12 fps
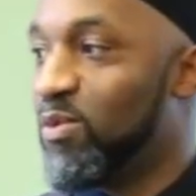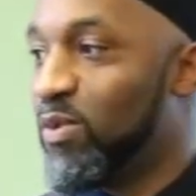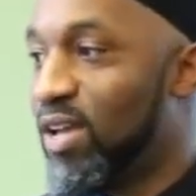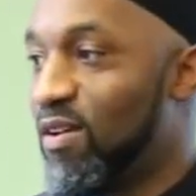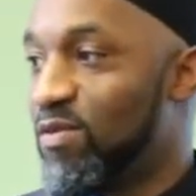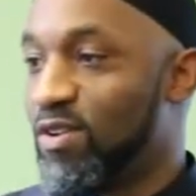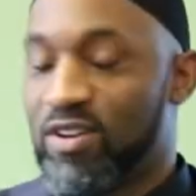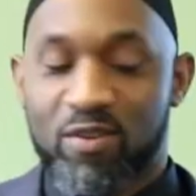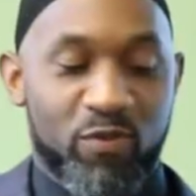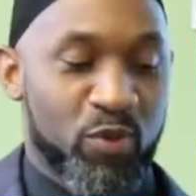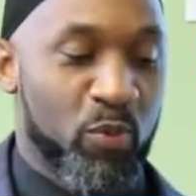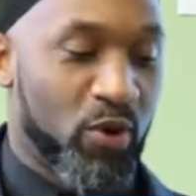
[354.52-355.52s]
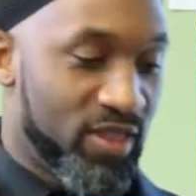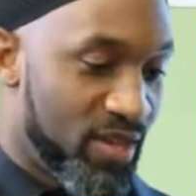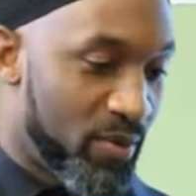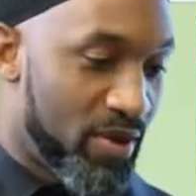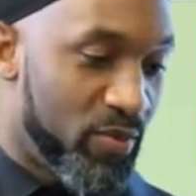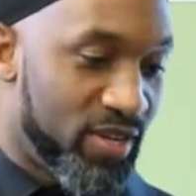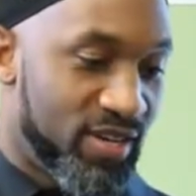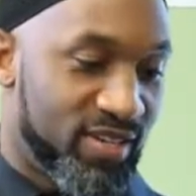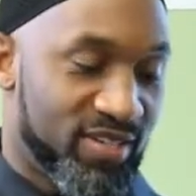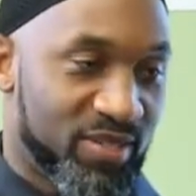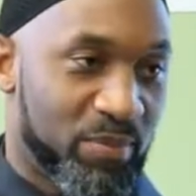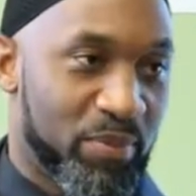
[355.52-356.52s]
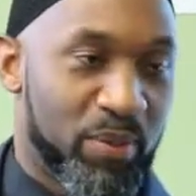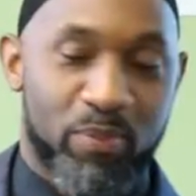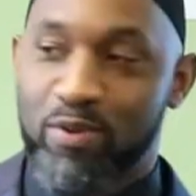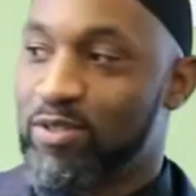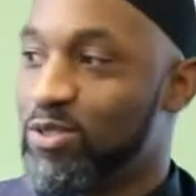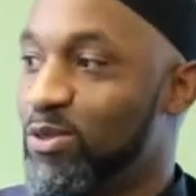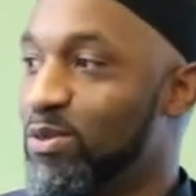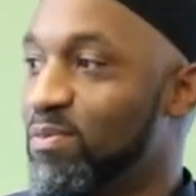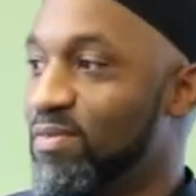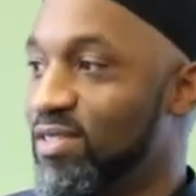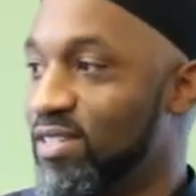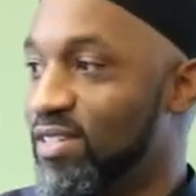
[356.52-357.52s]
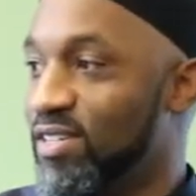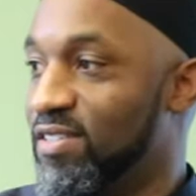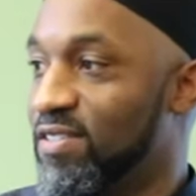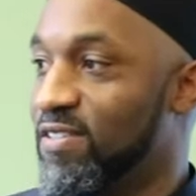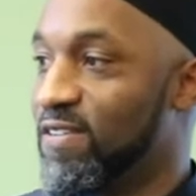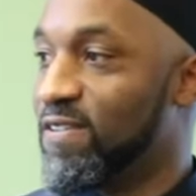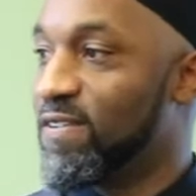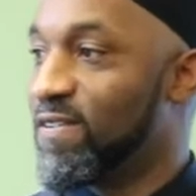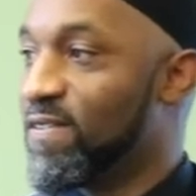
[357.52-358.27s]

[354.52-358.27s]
we have a, a, few more, and then we can get some people on Zoom. Yes. I was